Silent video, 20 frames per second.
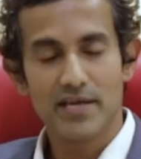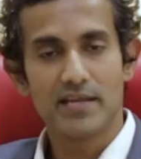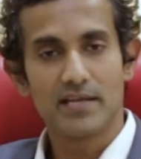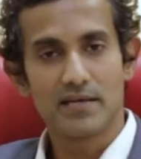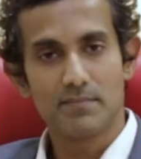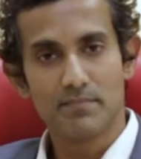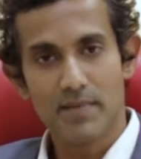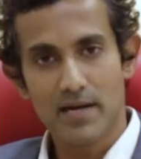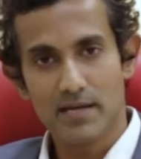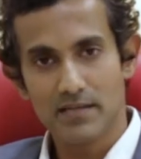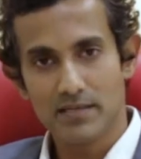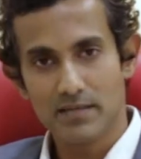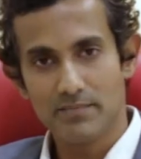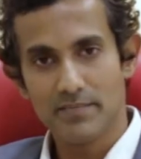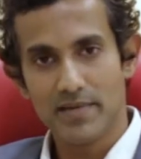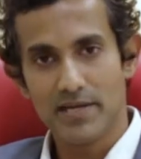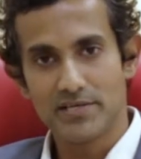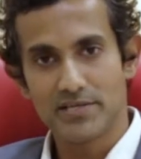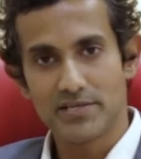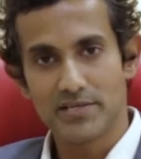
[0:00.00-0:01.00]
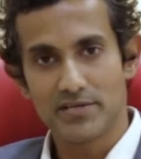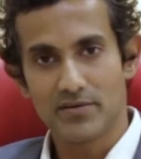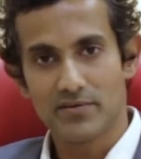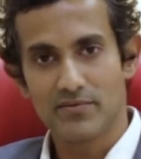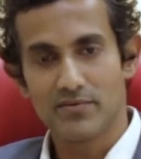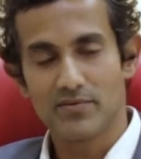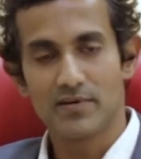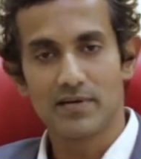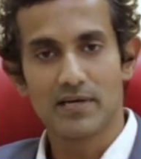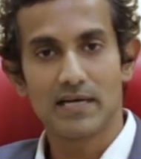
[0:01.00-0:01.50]
an amalgamation
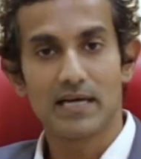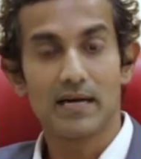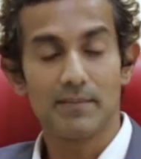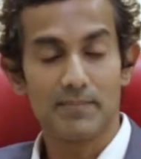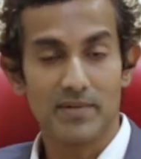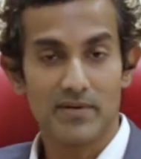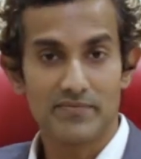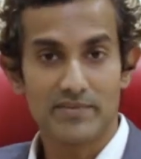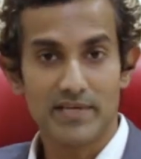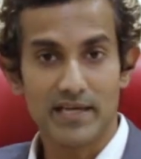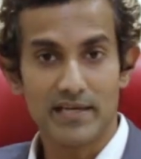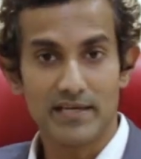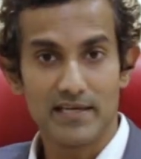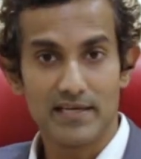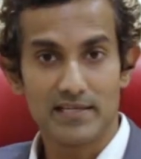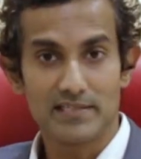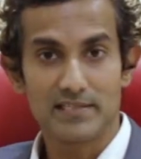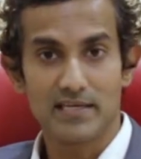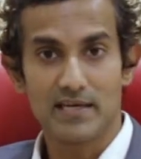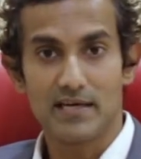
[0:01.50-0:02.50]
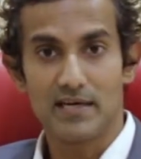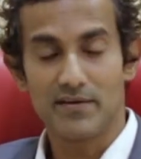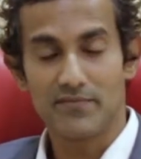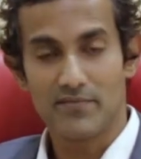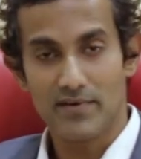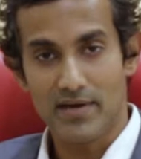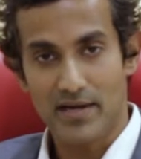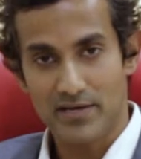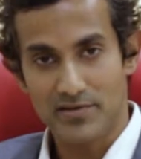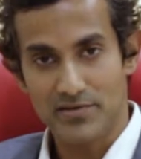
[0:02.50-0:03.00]
of a couple of techniques I've
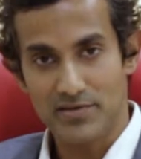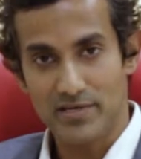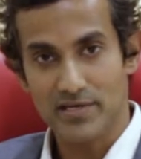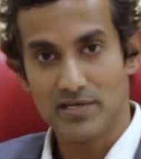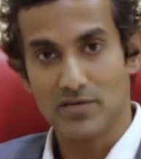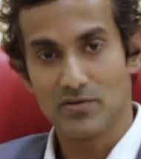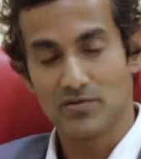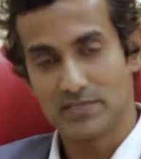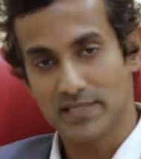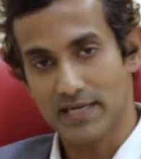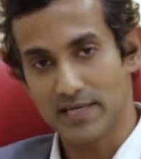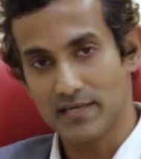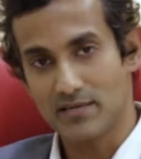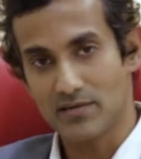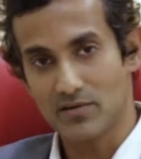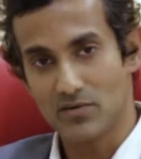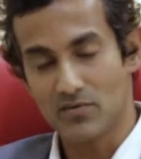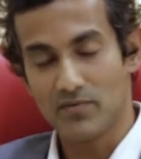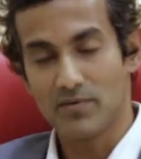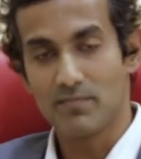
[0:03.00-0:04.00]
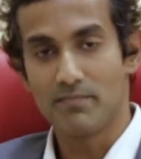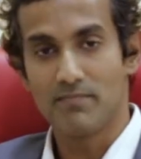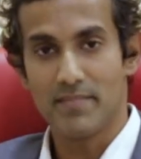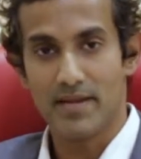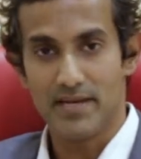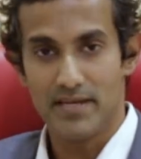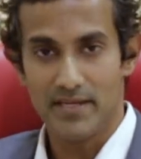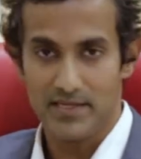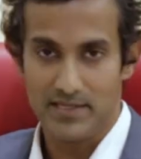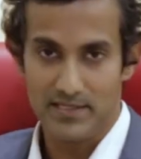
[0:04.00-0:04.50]
actually looked at over
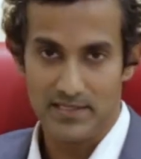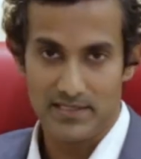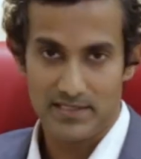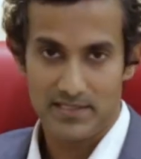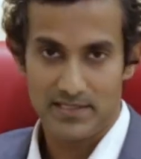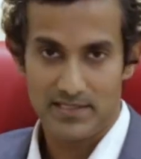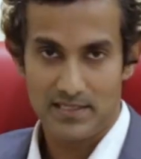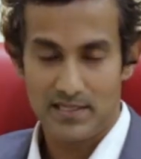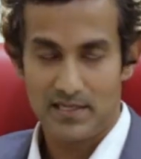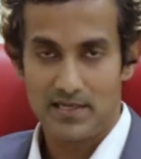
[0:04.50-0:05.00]
many years.